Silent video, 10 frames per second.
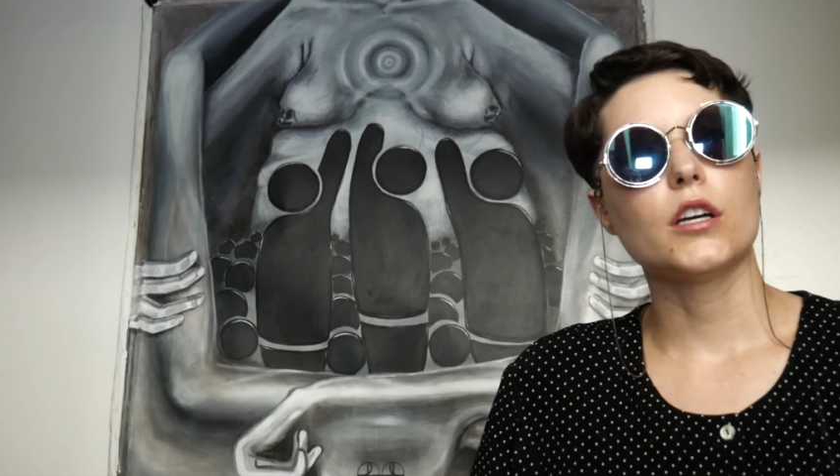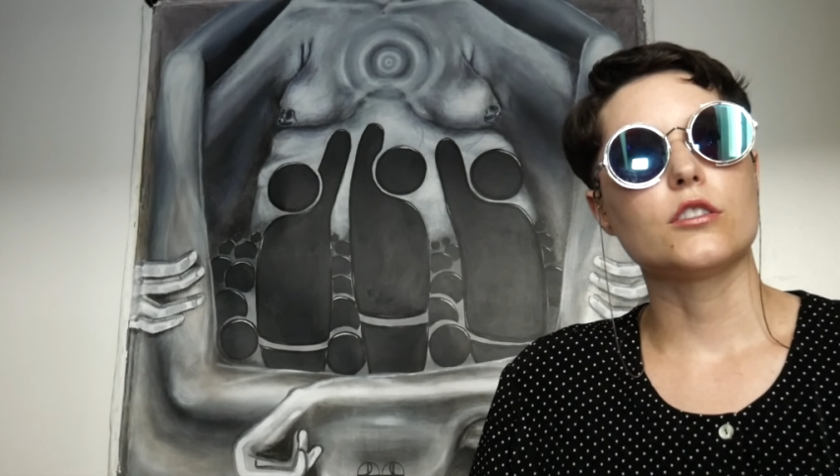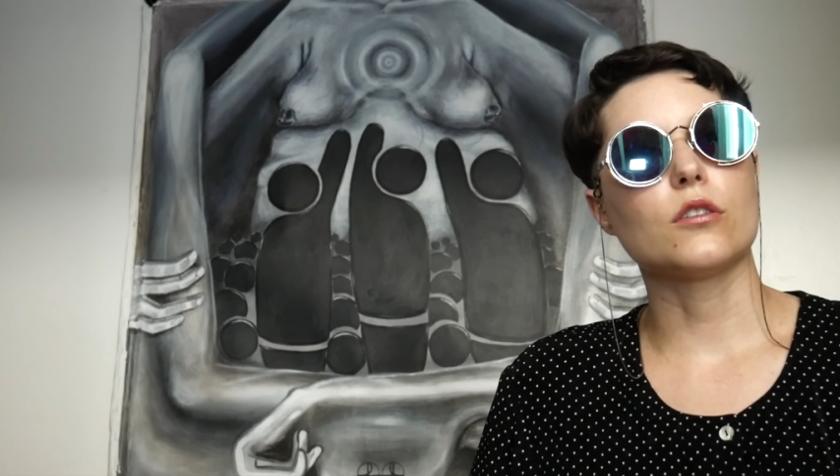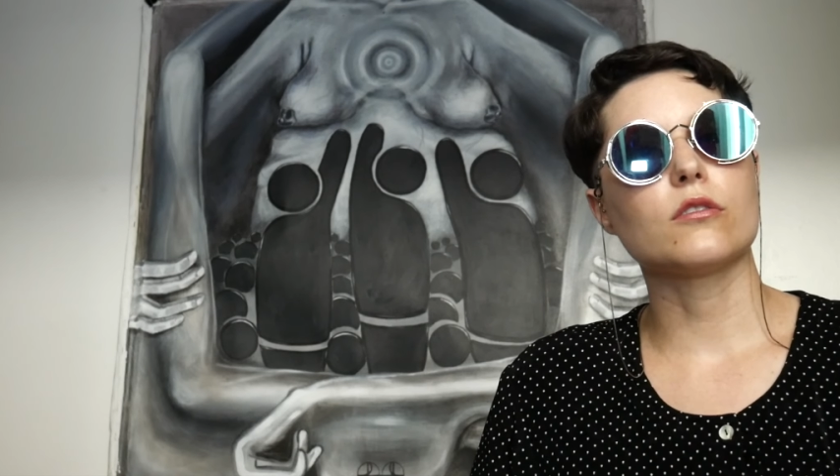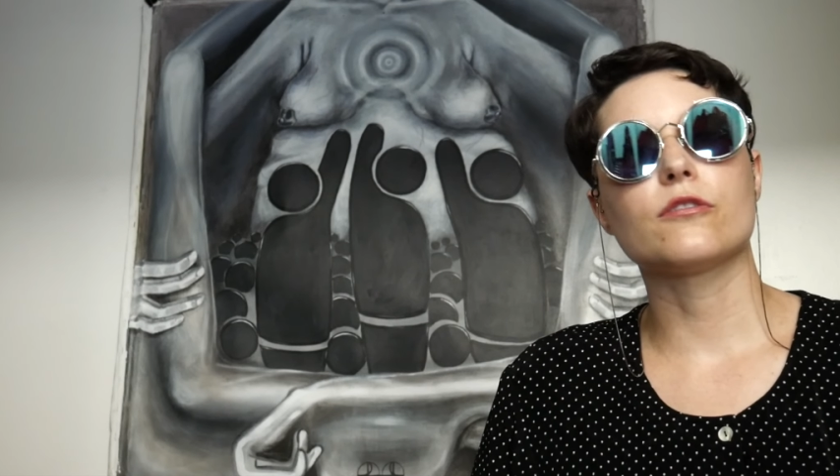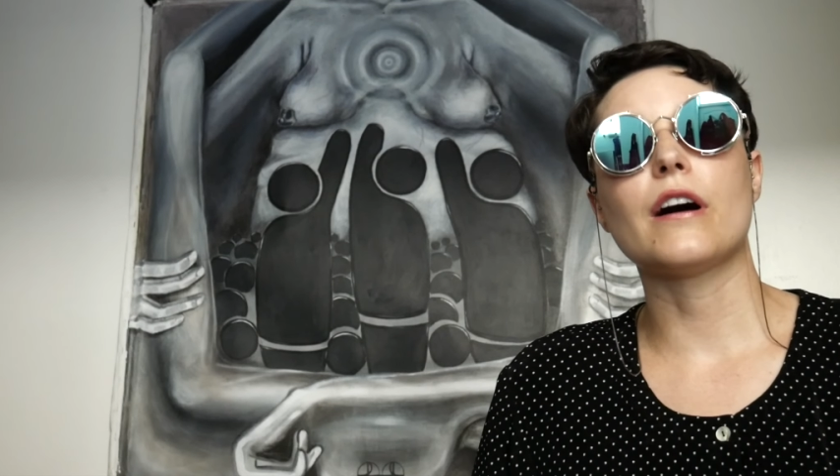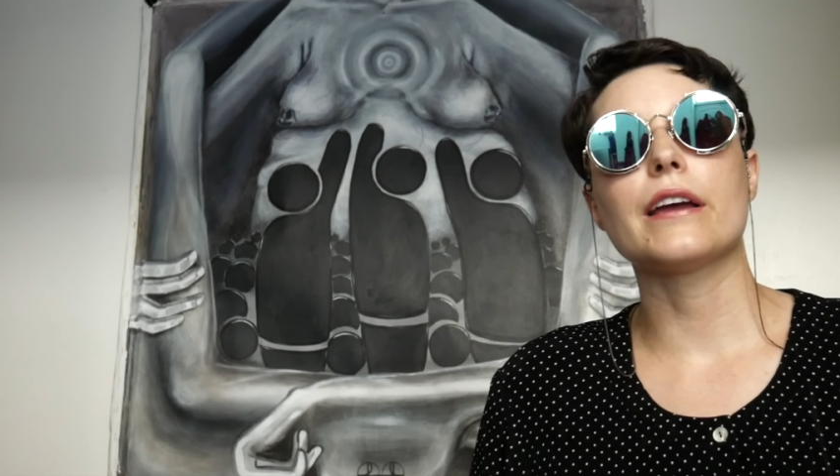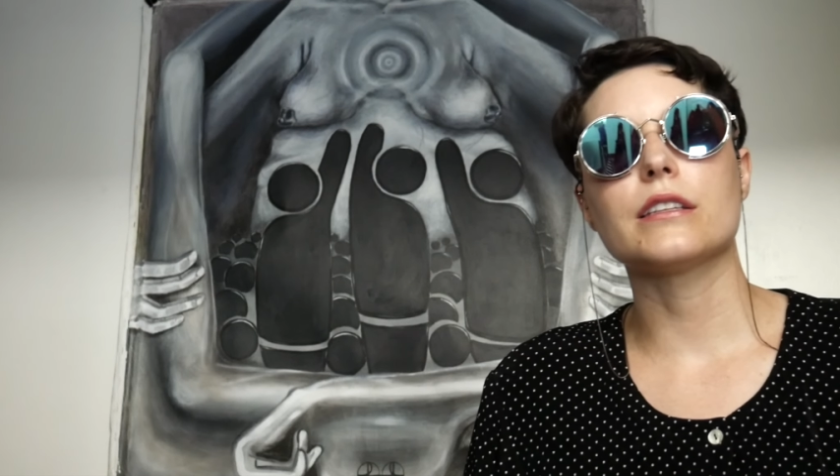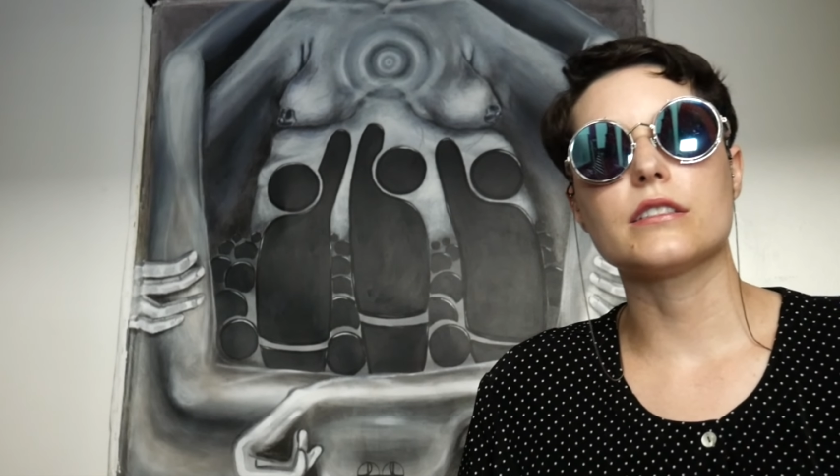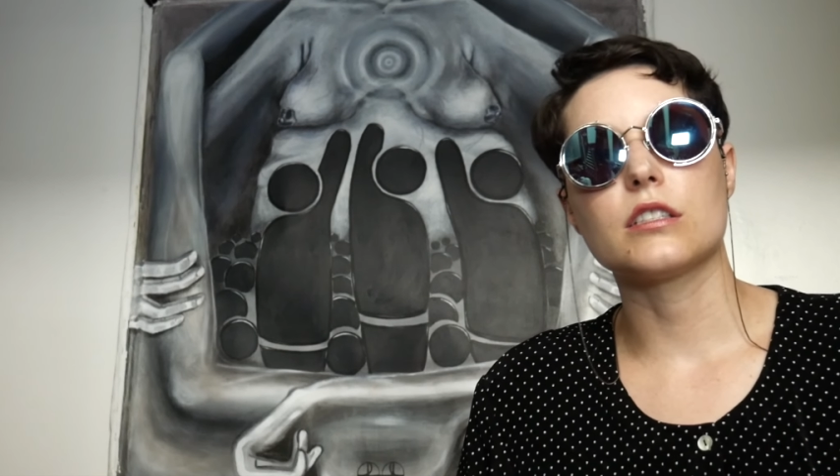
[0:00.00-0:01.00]
don't
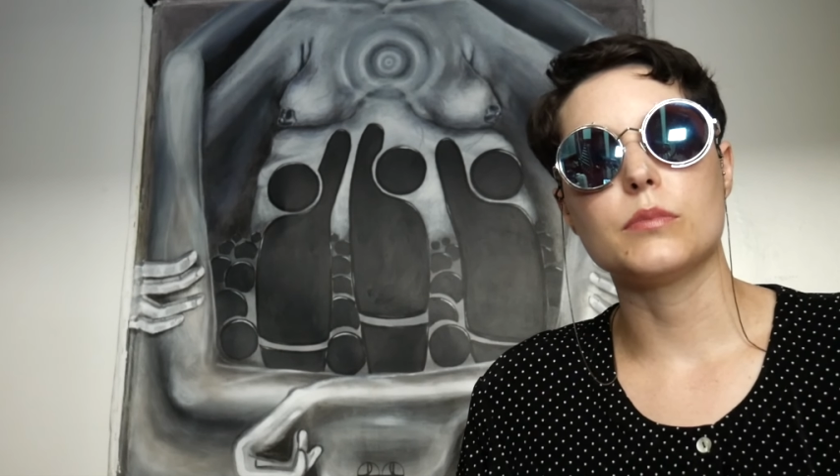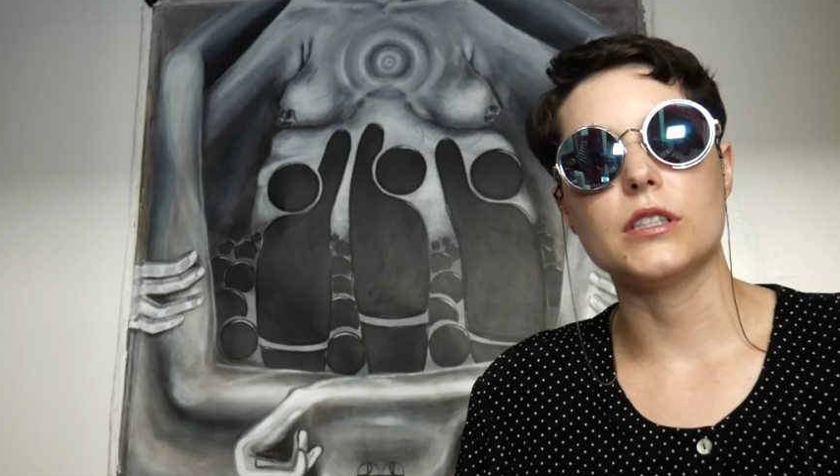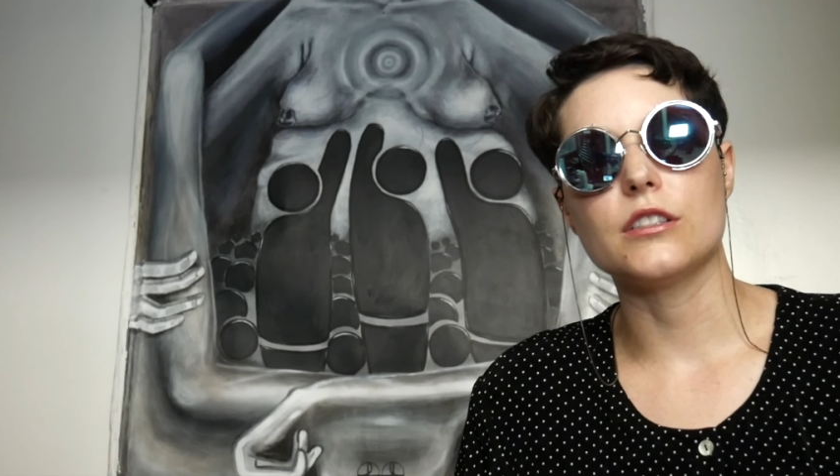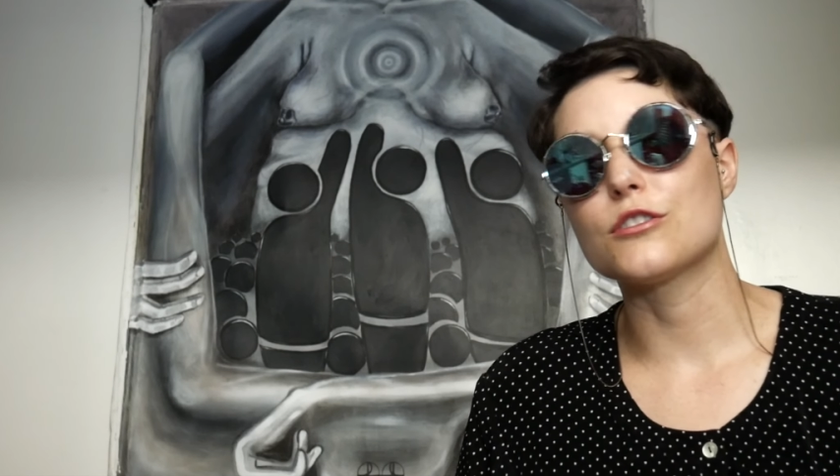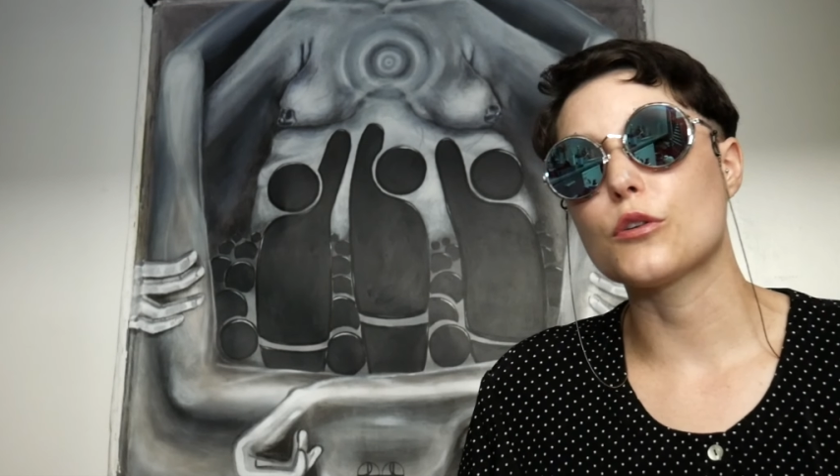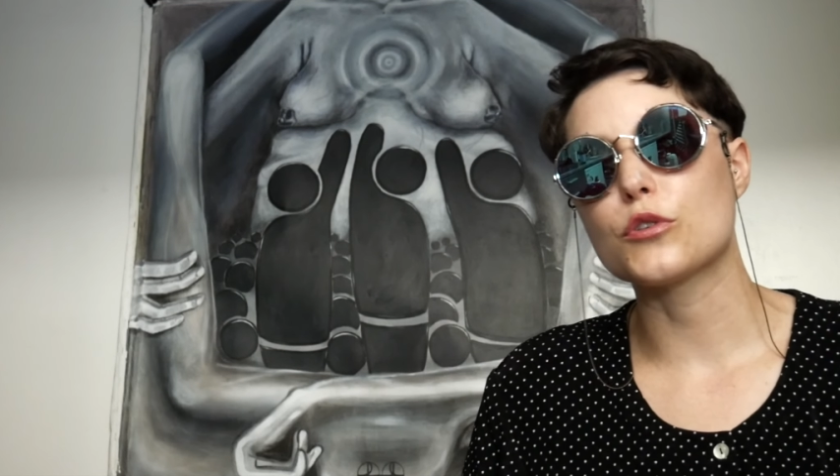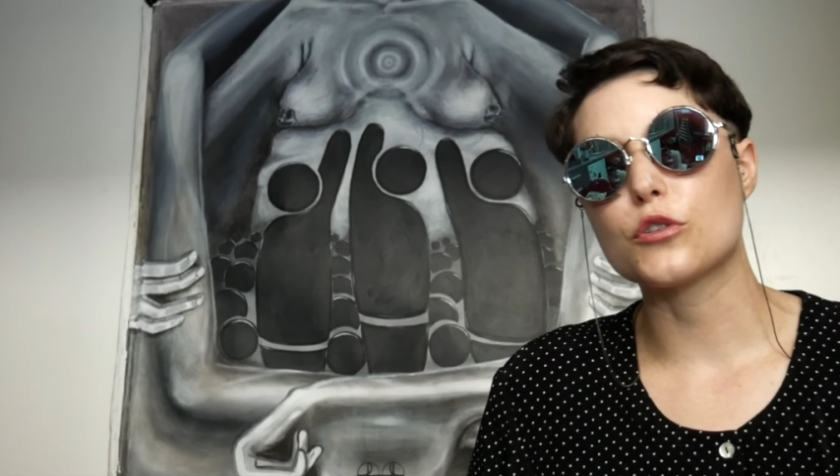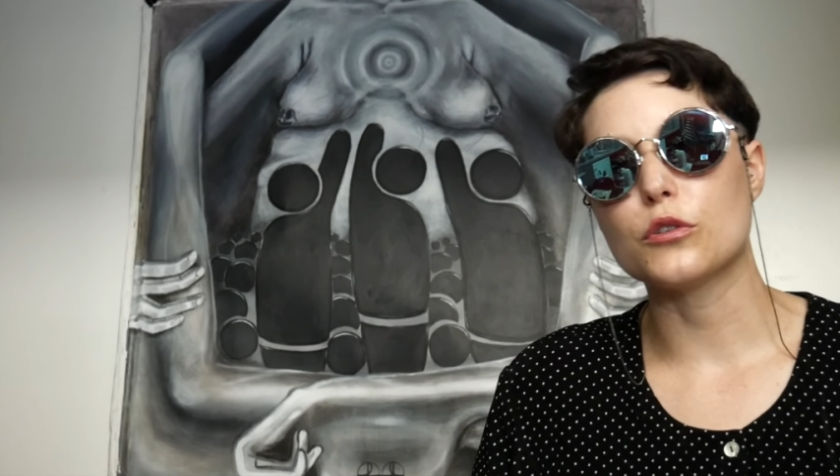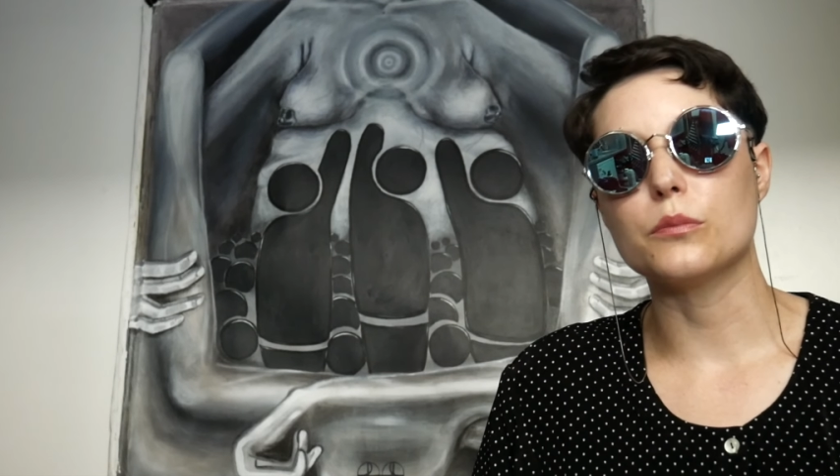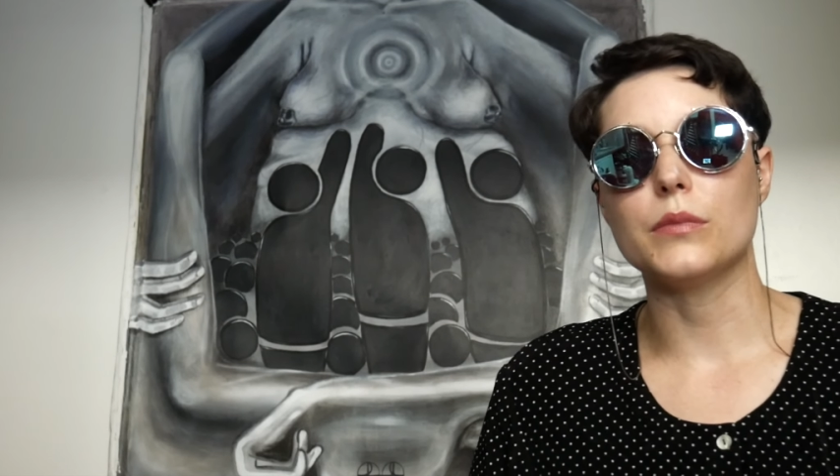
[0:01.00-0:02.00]
find it to be
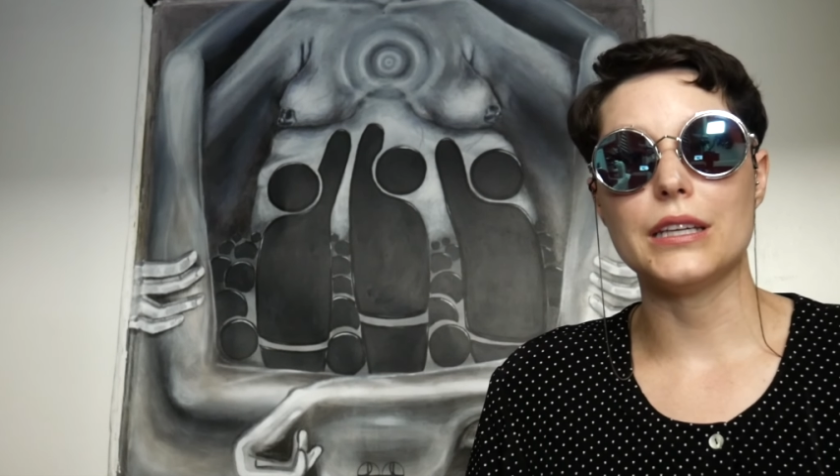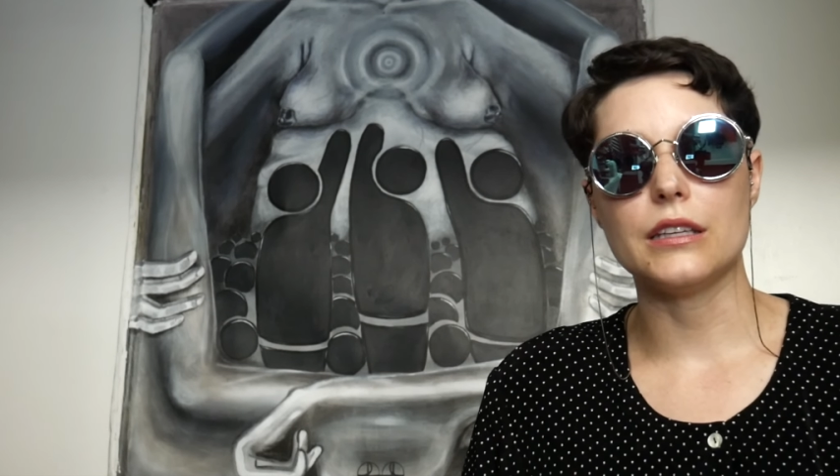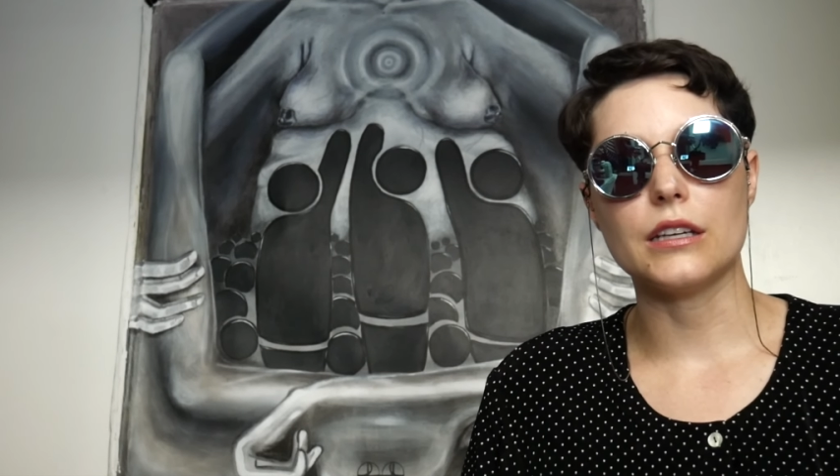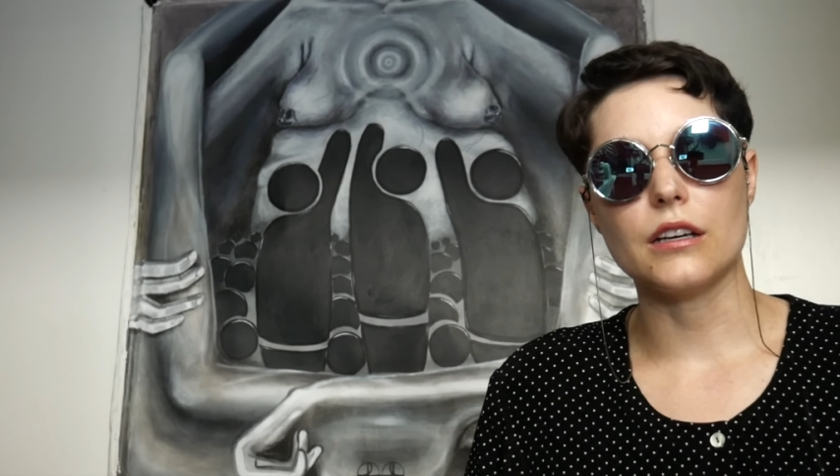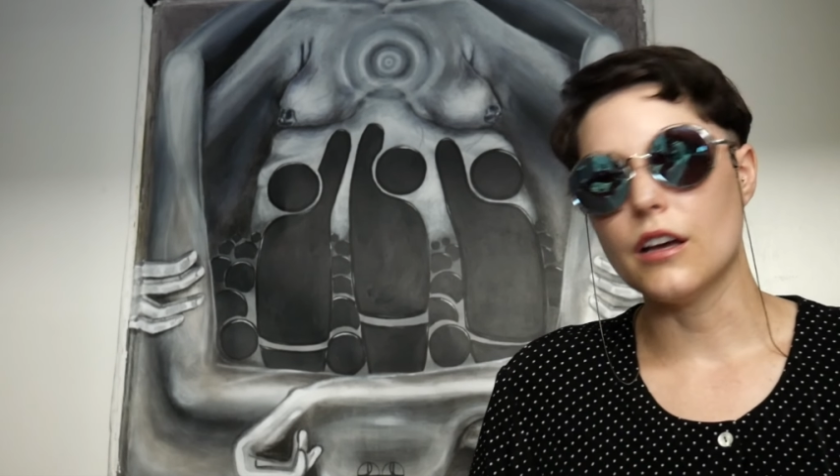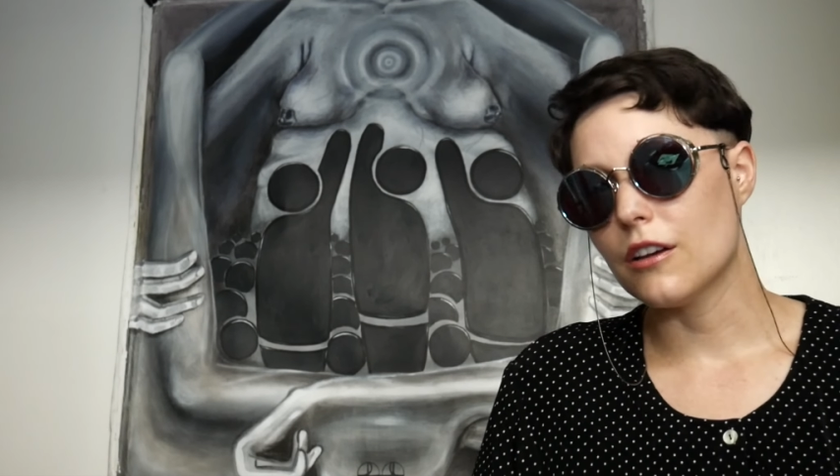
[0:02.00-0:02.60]
social media